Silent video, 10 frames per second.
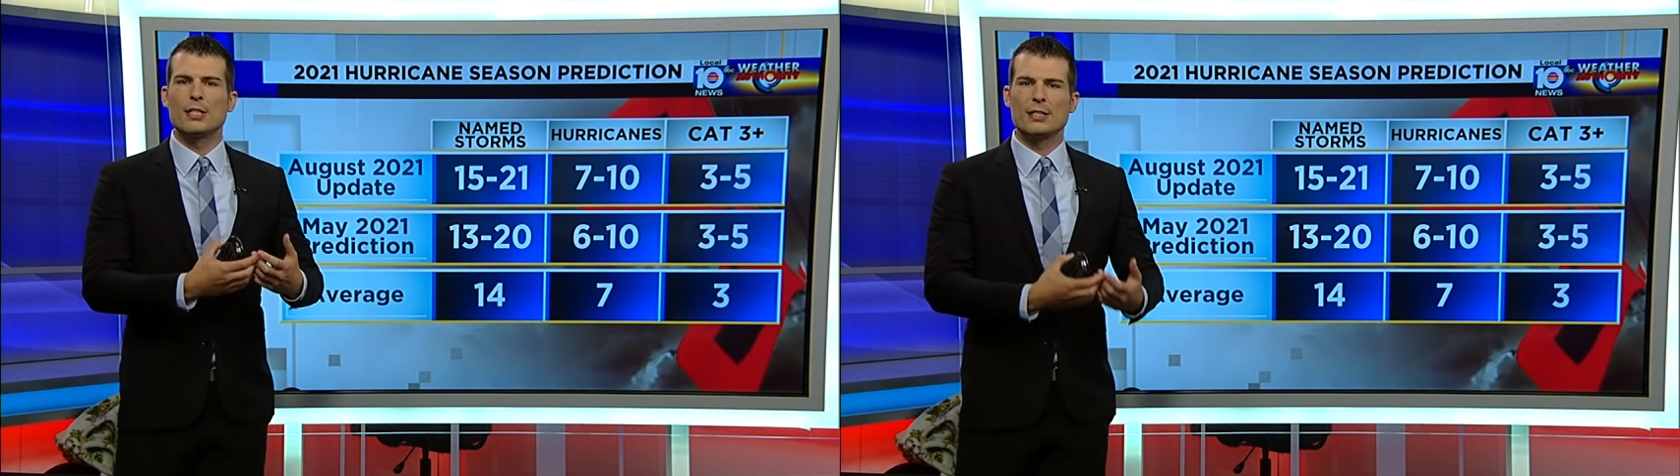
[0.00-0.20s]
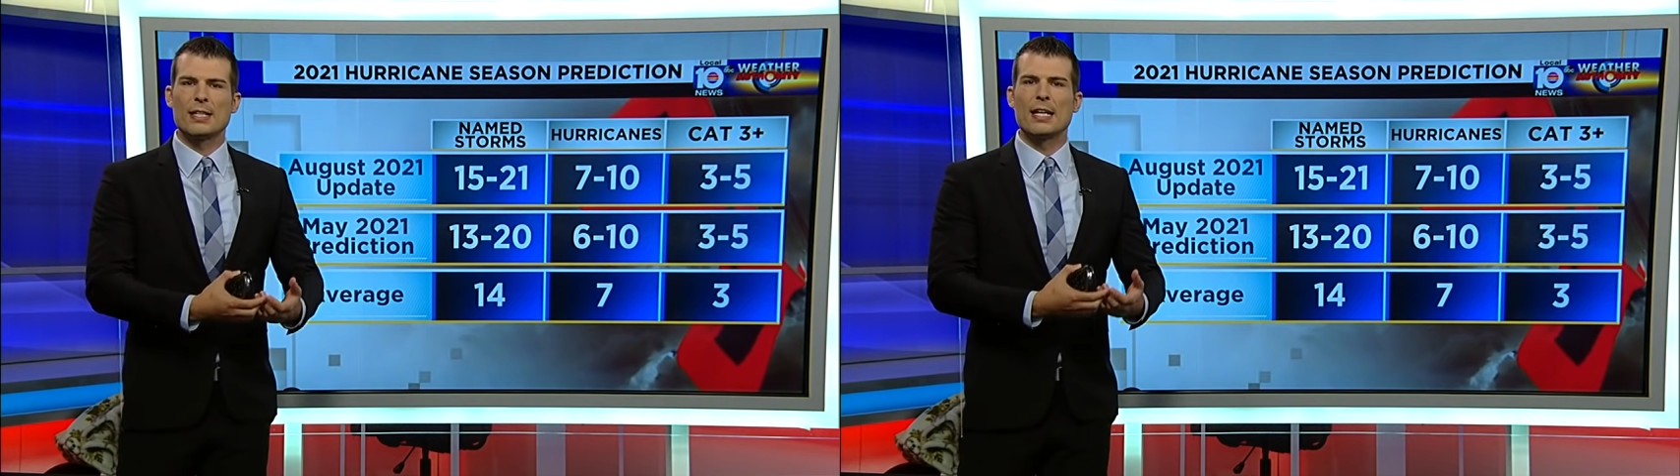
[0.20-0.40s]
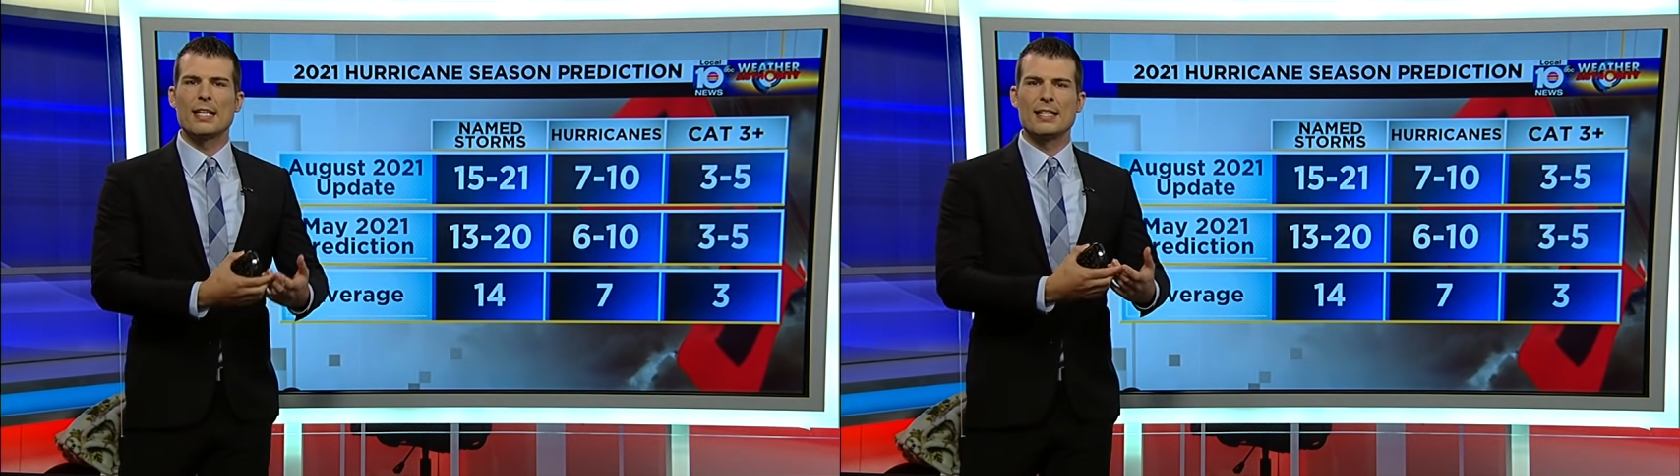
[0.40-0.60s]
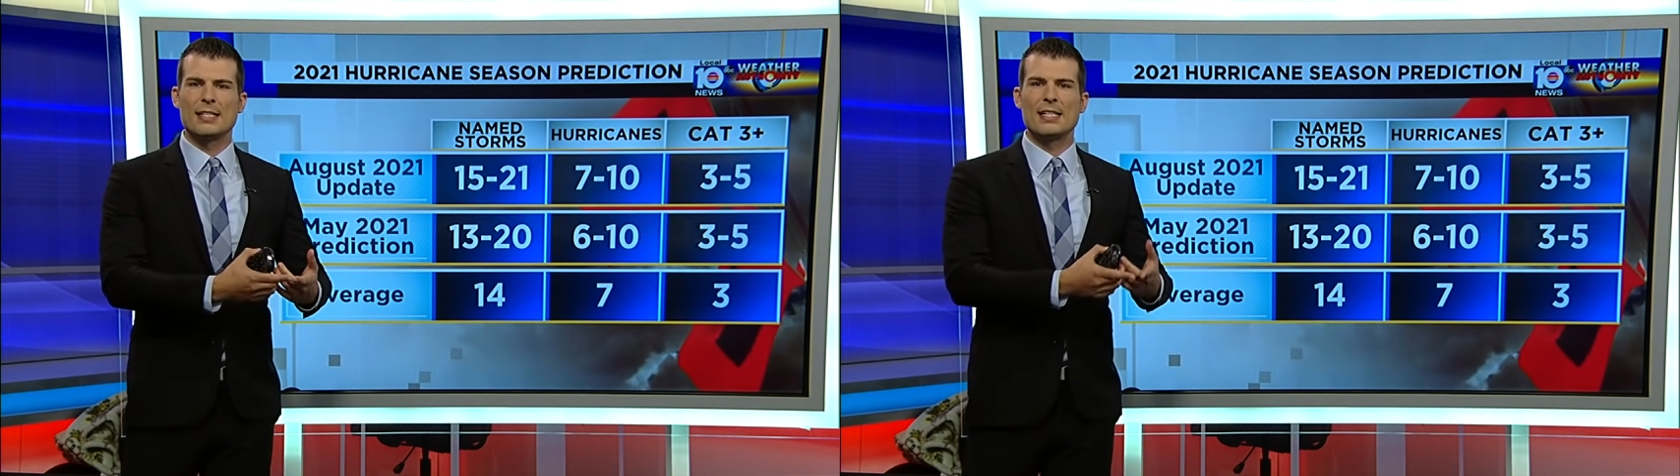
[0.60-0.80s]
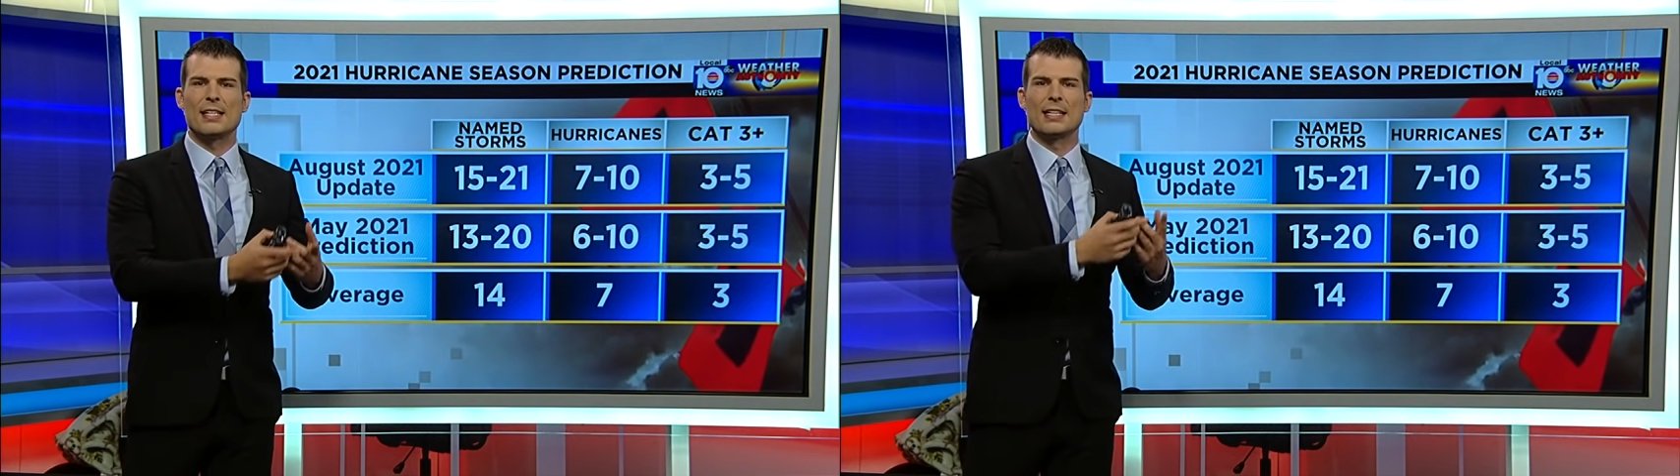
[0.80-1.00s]
setting
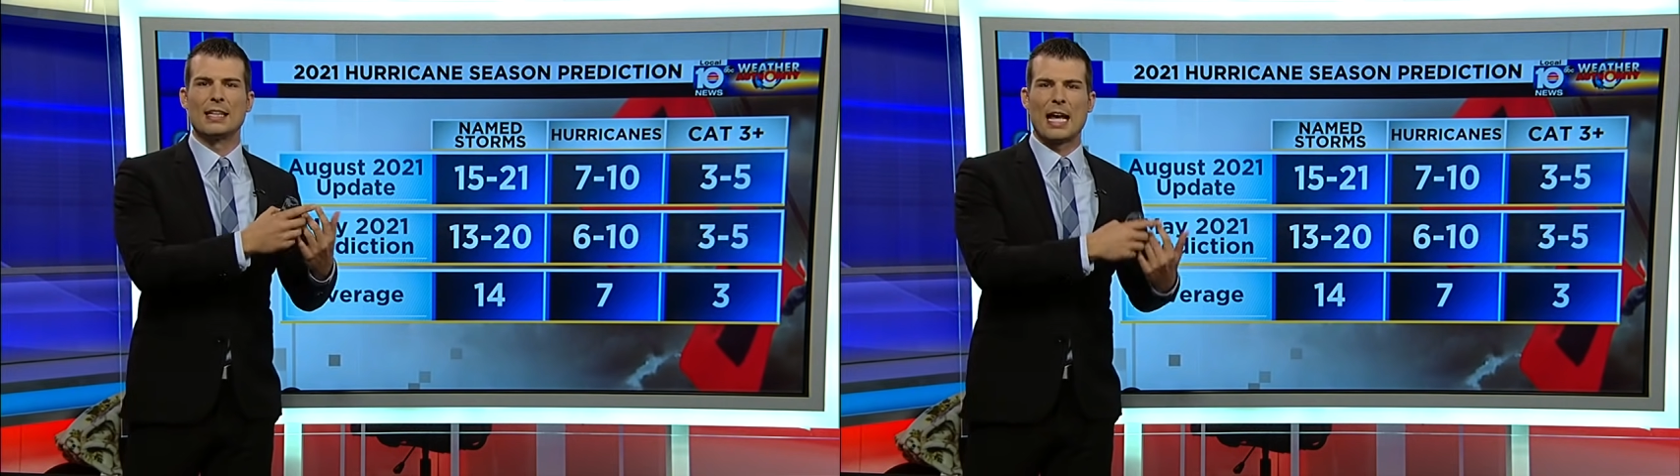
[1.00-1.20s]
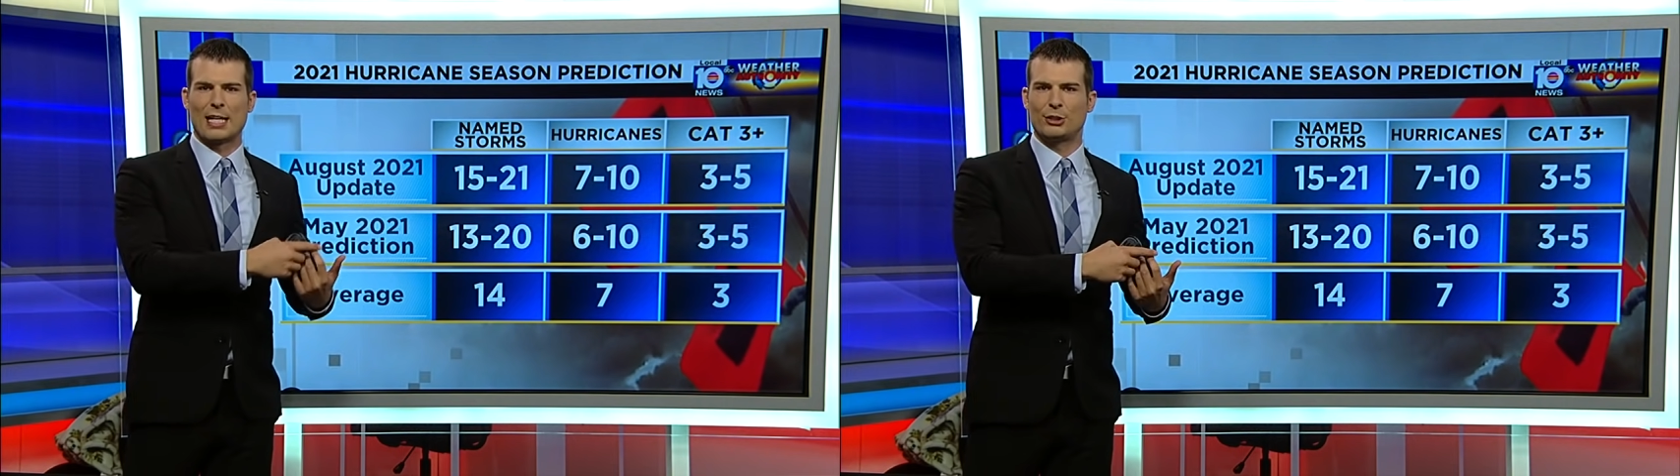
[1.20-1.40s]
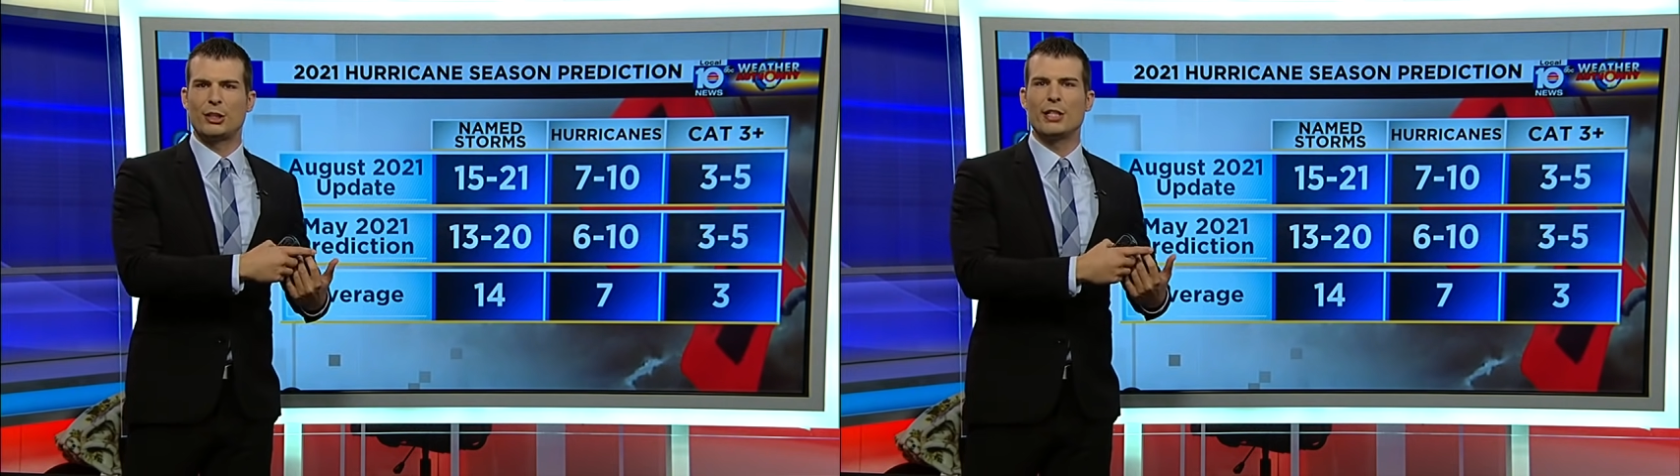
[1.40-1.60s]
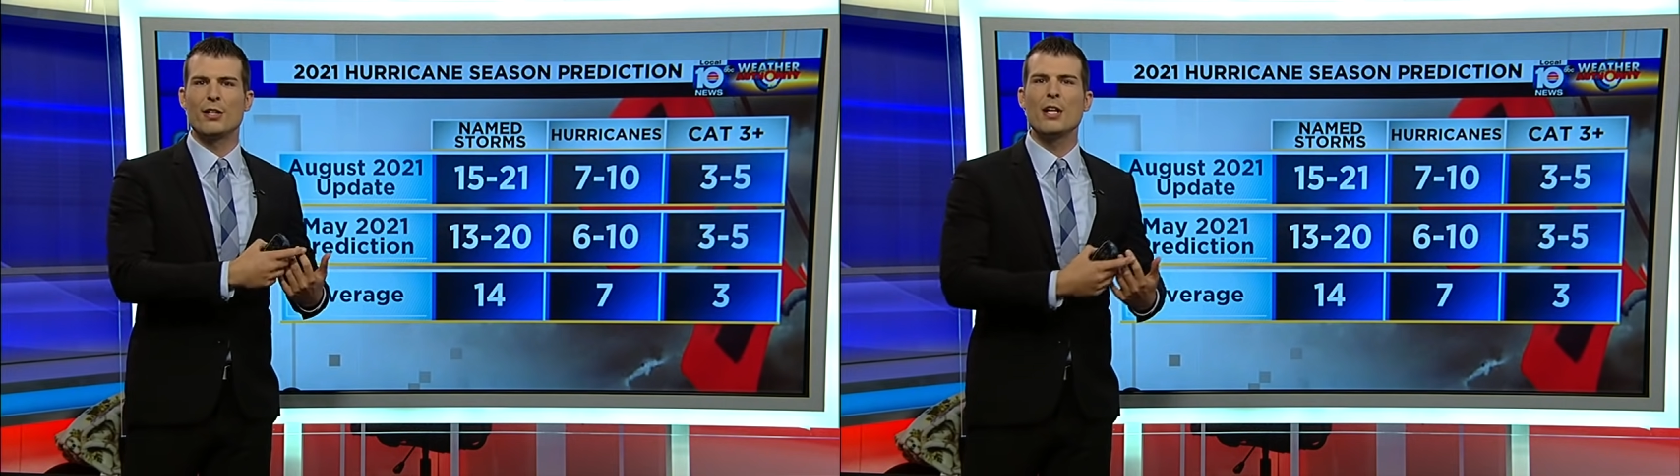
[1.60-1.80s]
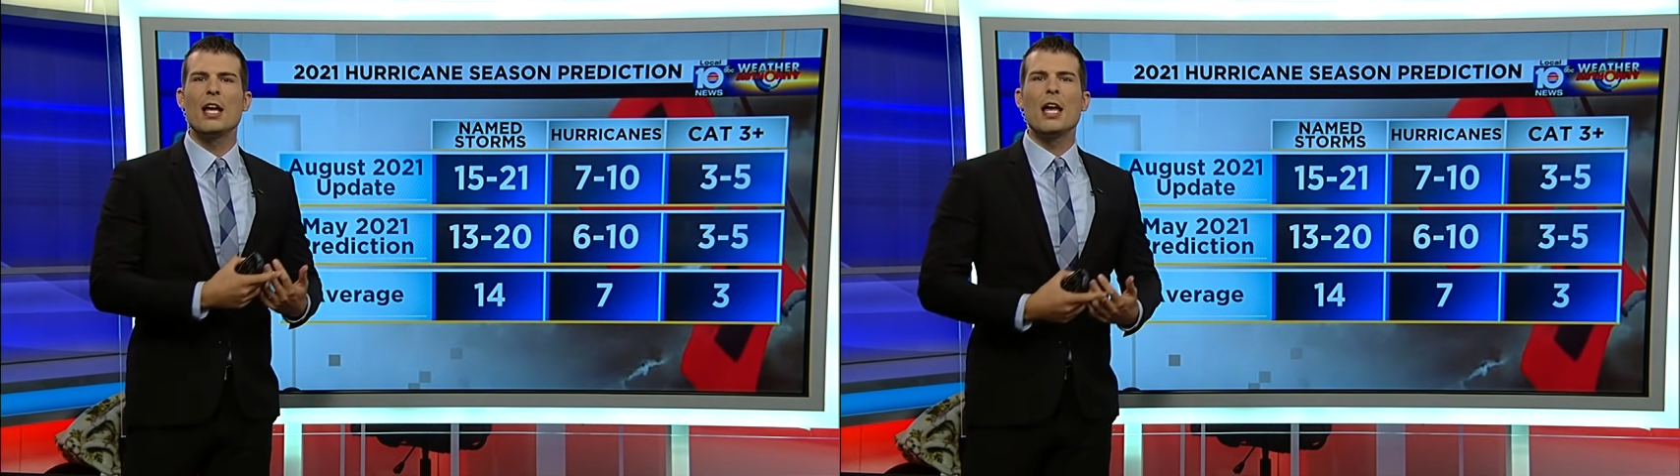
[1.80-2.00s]
season last year,